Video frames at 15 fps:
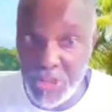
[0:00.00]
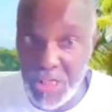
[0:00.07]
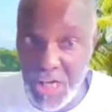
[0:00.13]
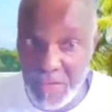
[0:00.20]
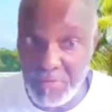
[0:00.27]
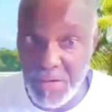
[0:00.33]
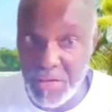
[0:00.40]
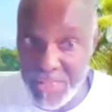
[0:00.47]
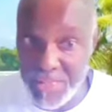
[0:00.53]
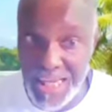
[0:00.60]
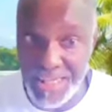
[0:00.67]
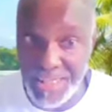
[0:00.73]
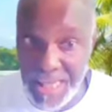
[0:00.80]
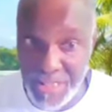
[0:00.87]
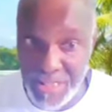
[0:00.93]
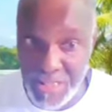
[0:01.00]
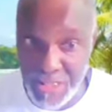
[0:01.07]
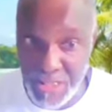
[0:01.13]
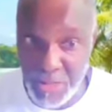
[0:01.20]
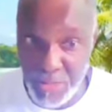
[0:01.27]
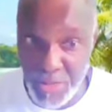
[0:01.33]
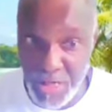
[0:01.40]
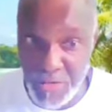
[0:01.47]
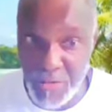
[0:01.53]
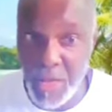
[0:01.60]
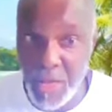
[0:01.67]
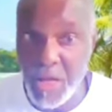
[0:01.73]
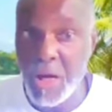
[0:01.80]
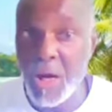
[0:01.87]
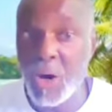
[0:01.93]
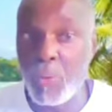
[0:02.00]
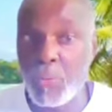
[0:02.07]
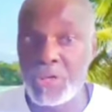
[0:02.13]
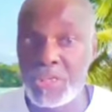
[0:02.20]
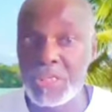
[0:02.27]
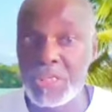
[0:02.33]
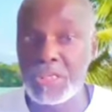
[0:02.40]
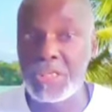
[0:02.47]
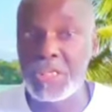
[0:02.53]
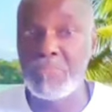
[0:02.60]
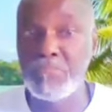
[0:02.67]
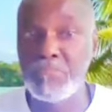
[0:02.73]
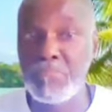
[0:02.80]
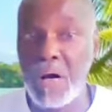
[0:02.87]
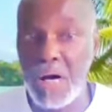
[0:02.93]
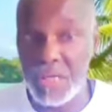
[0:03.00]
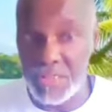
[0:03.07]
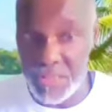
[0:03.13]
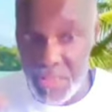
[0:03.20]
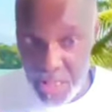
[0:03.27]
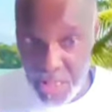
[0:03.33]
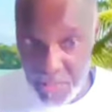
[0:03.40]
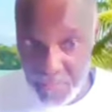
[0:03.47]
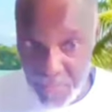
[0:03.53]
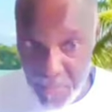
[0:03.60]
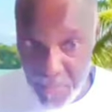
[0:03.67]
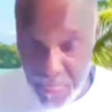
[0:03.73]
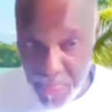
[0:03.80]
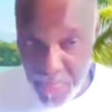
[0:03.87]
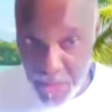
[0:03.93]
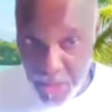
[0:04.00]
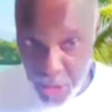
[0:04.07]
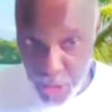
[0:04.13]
pituitary uh, axis in the brain, which is the master